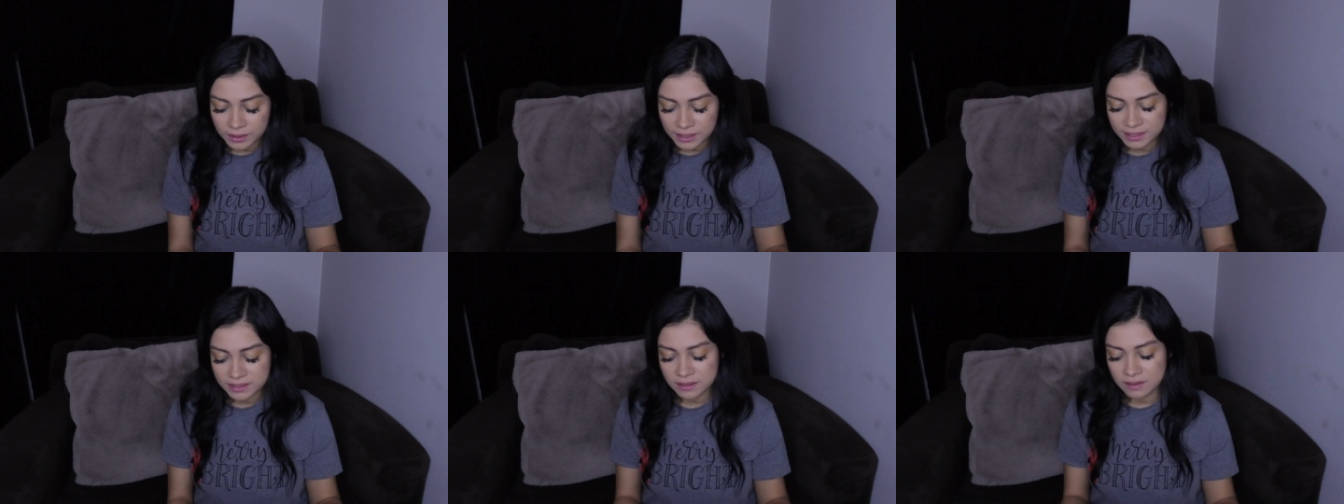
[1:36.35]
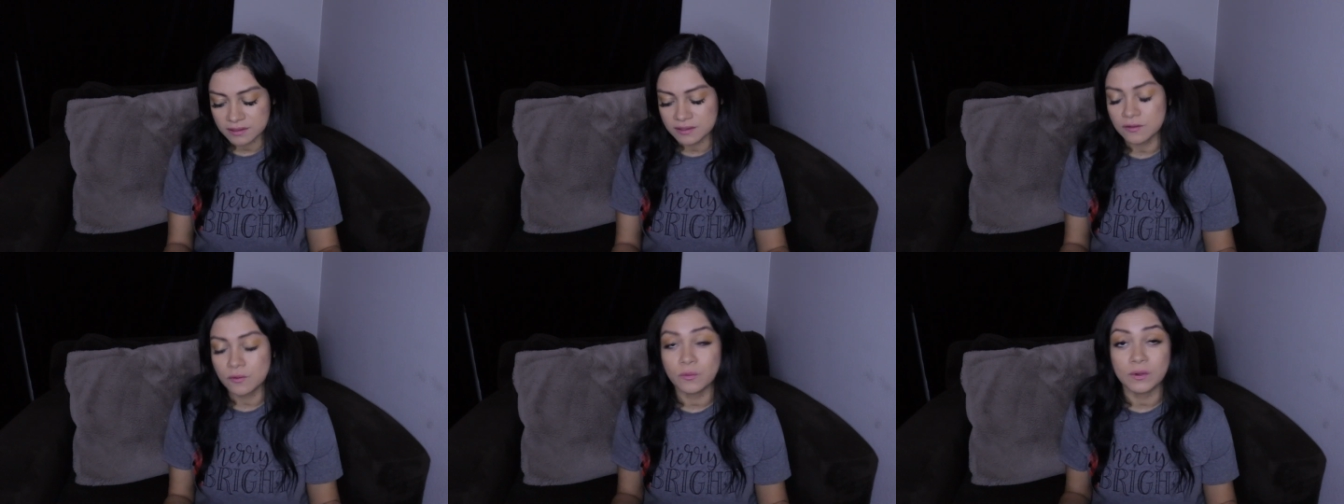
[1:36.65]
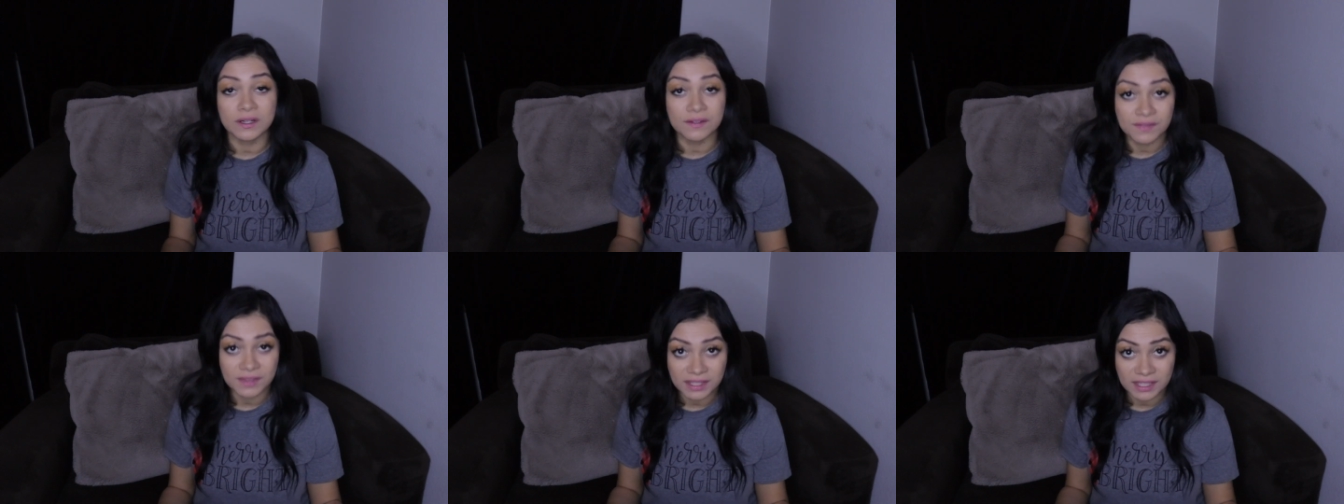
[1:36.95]
It's also
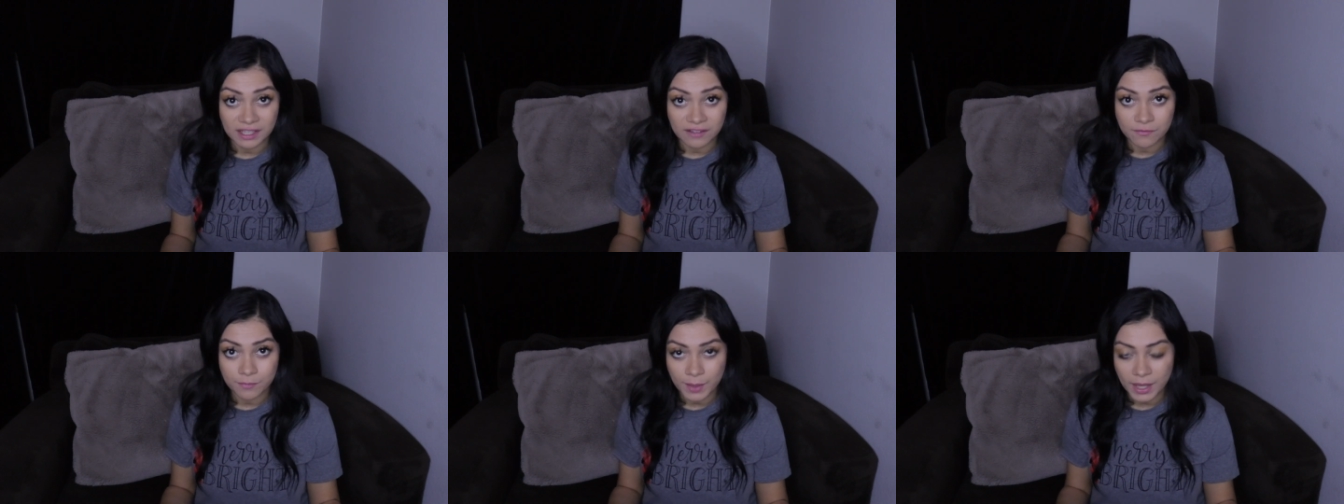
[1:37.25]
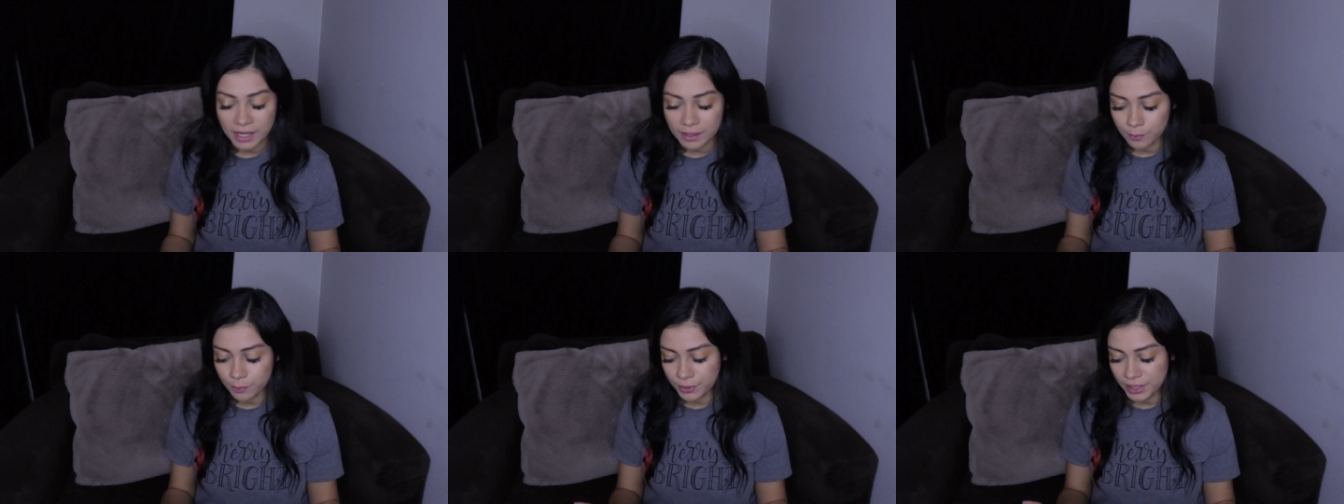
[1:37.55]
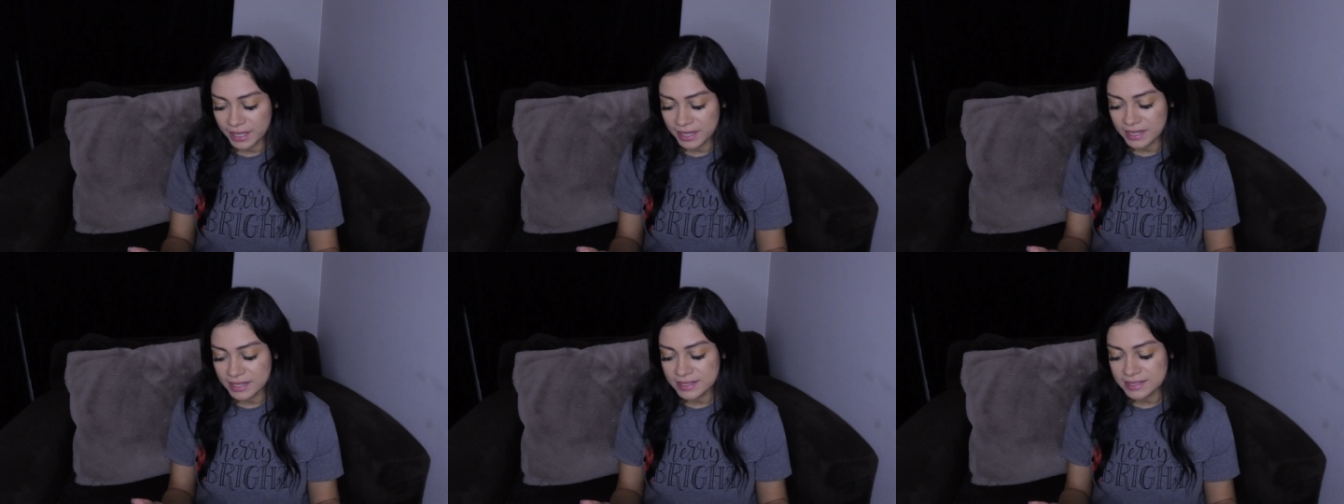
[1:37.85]
one of the Give Back
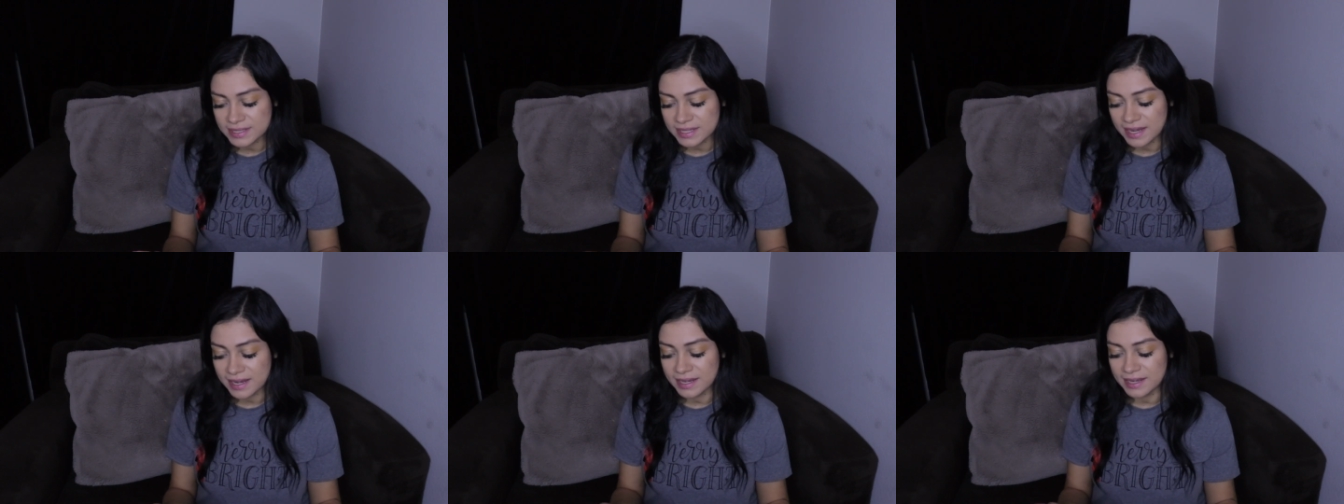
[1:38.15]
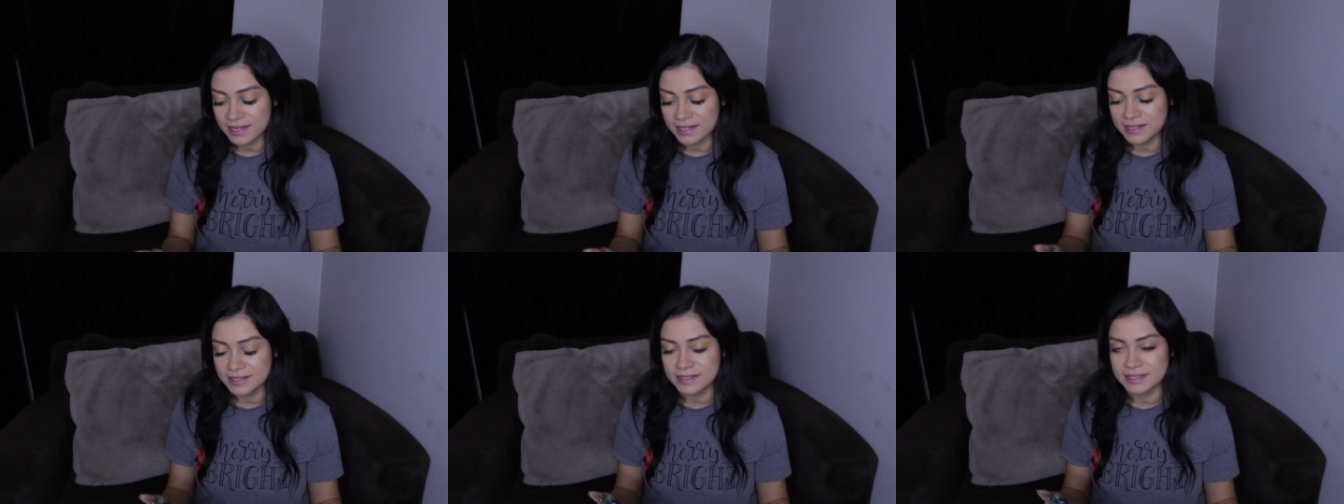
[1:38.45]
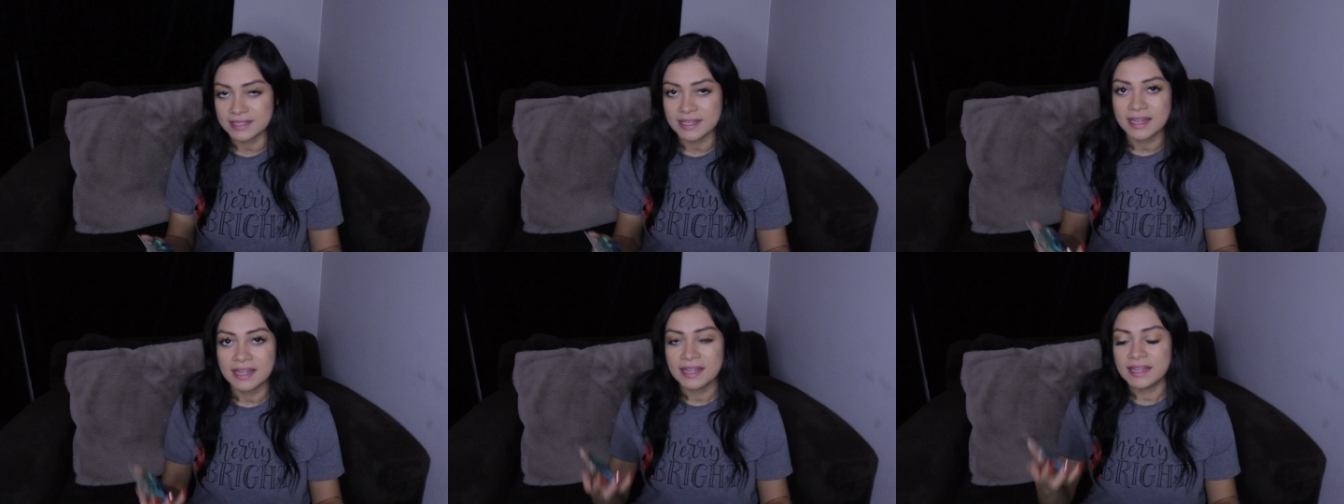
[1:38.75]
brands,
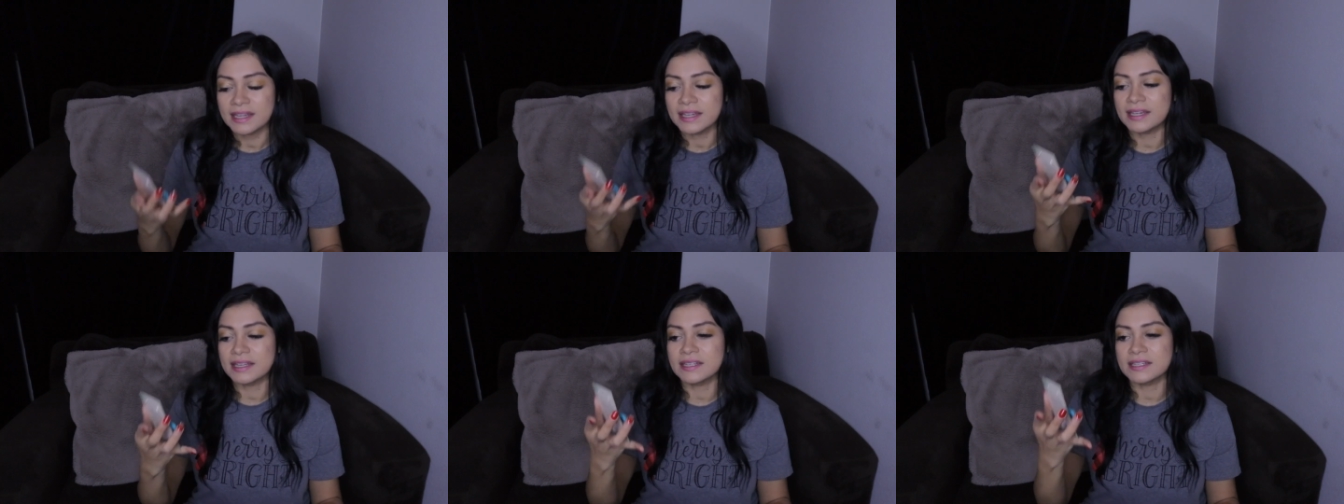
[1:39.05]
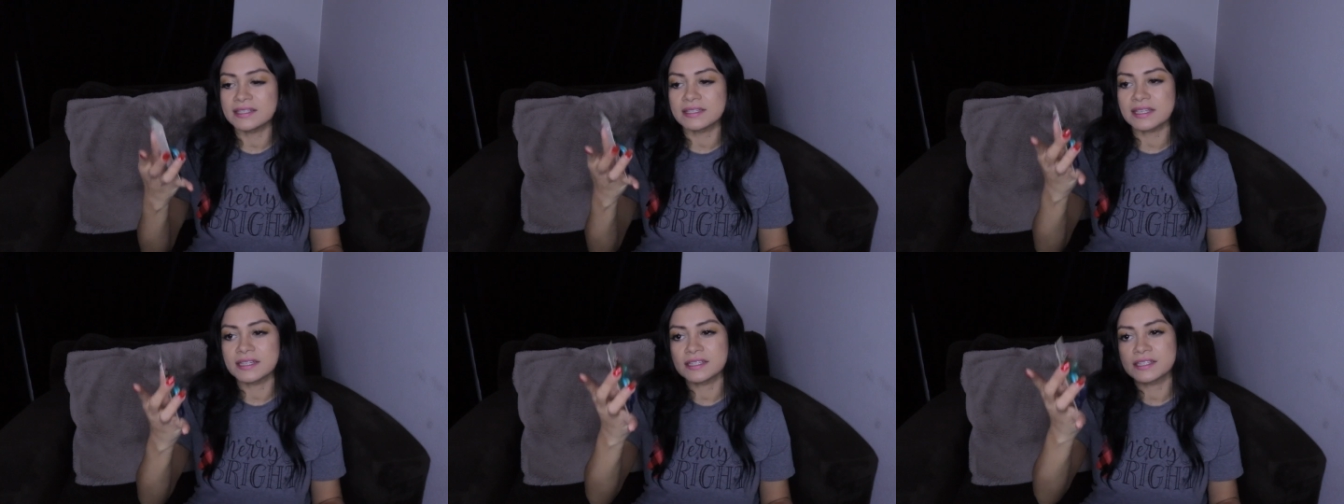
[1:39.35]
and it is